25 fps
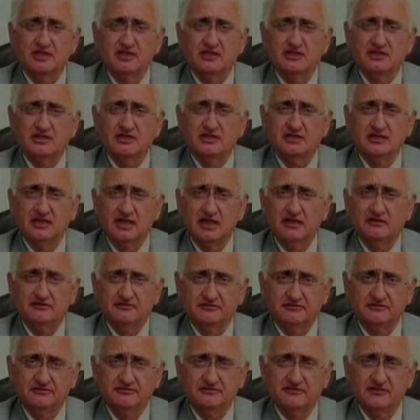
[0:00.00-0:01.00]
the love
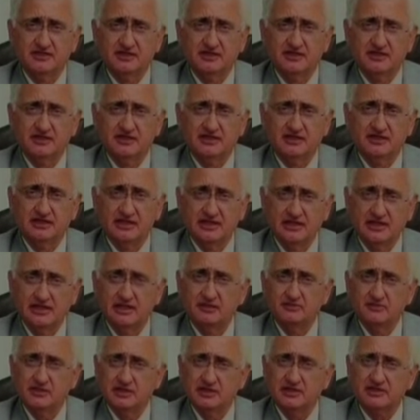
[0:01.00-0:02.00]
uh, an
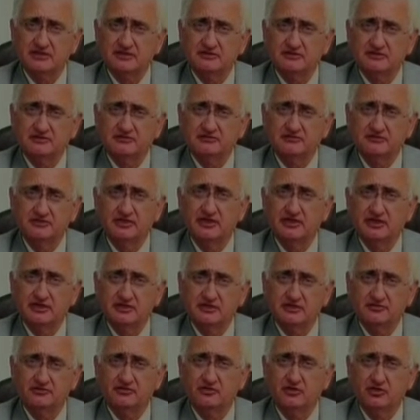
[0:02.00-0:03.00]
alumnus feels
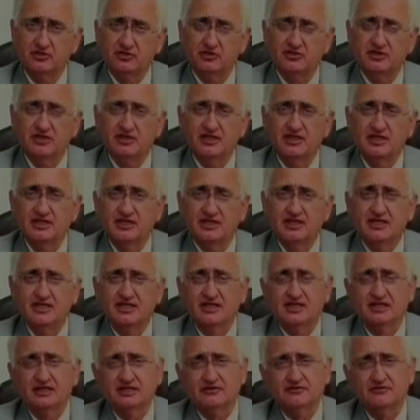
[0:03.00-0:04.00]
for
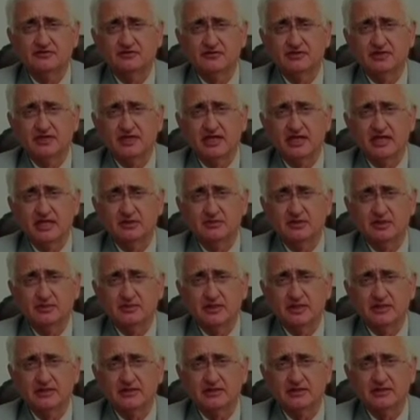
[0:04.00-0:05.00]
uh, for the alma
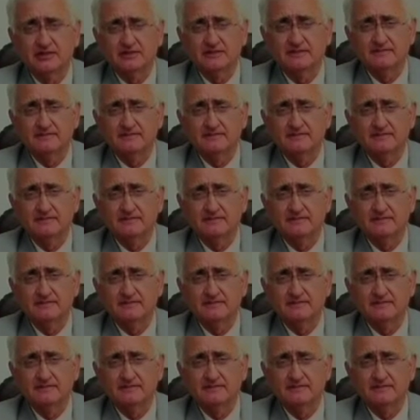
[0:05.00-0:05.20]
mater.